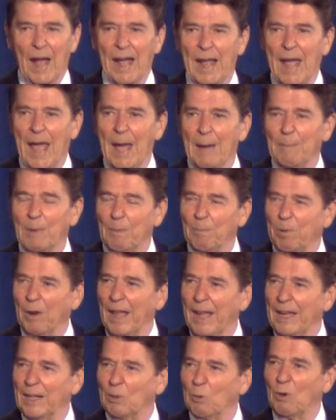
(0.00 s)
I am and
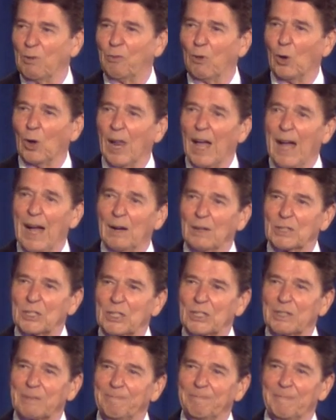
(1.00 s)
playing to a full
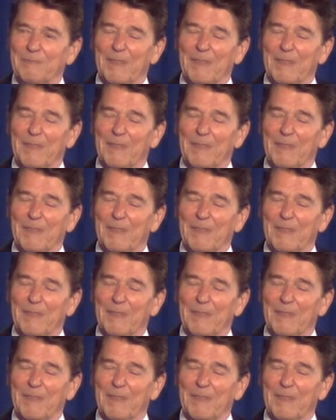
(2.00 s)
house.